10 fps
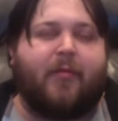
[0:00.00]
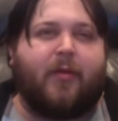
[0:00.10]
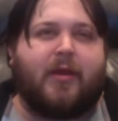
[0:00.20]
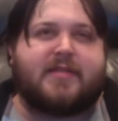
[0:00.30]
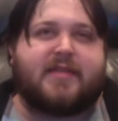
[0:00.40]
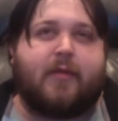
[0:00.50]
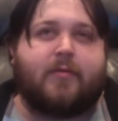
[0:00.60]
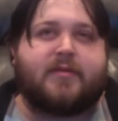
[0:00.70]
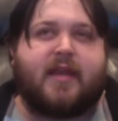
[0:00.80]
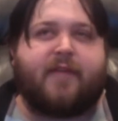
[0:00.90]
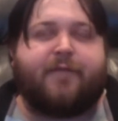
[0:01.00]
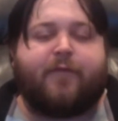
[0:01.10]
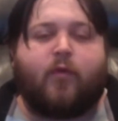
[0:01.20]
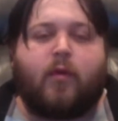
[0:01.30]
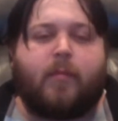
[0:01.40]
I want to say it was like
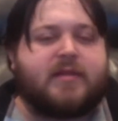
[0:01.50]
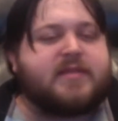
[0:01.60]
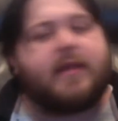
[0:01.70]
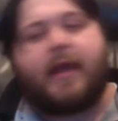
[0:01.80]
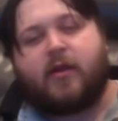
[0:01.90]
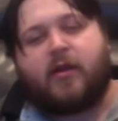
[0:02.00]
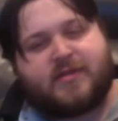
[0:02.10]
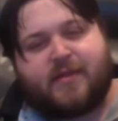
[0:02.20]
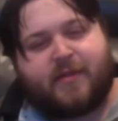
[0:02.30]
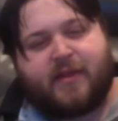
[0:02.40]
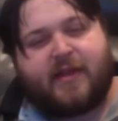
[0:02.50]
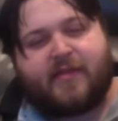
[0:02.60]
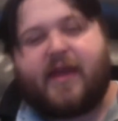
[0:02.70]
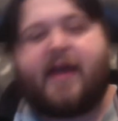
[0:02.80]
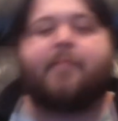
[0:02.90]
4 months later or something
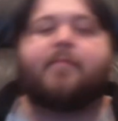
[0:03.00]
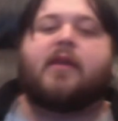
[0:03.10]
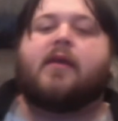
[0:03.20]
like that.